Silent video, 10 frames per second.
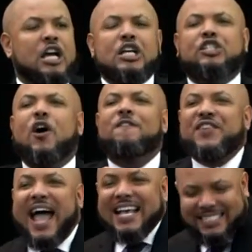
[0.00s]
So
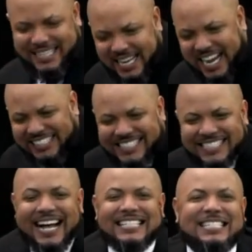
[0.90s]
fasting
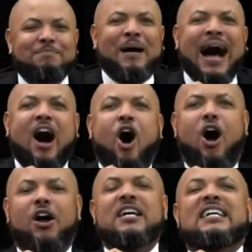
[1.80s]
adjusts my
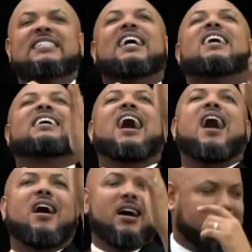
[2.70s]
heart to
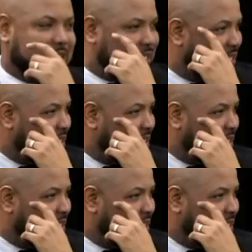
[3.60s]
God's.